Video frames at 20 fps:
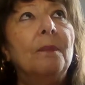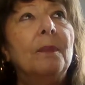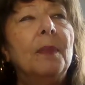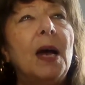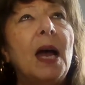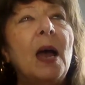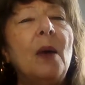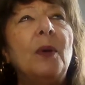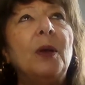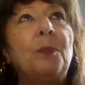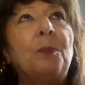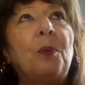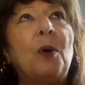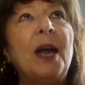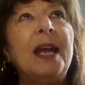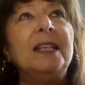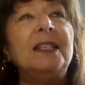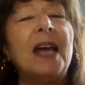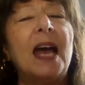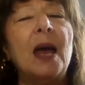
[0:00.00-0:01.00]

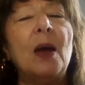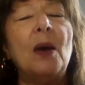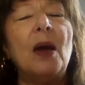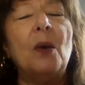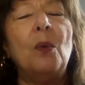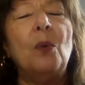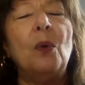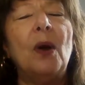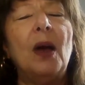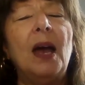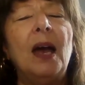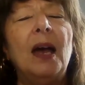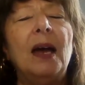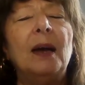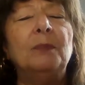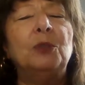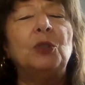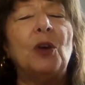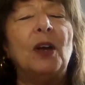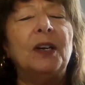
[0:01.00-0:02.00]

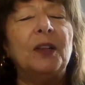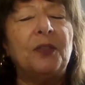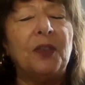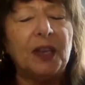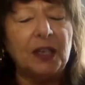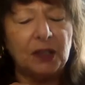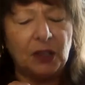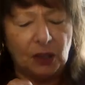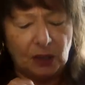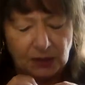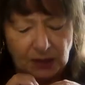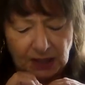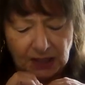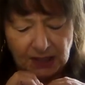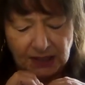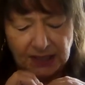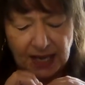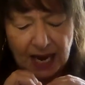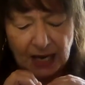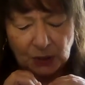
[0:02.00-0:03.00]
I'm trying to think of the
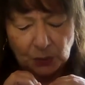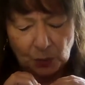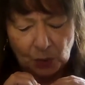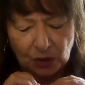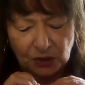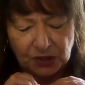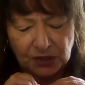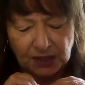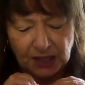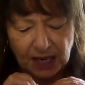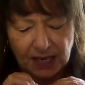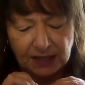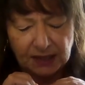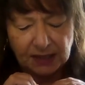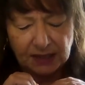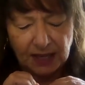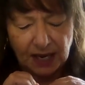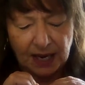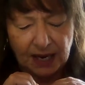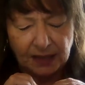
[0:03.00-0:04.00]
exact words that I
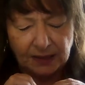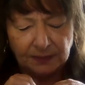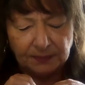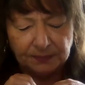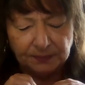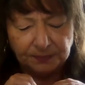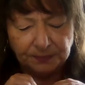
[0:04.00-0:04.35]
said.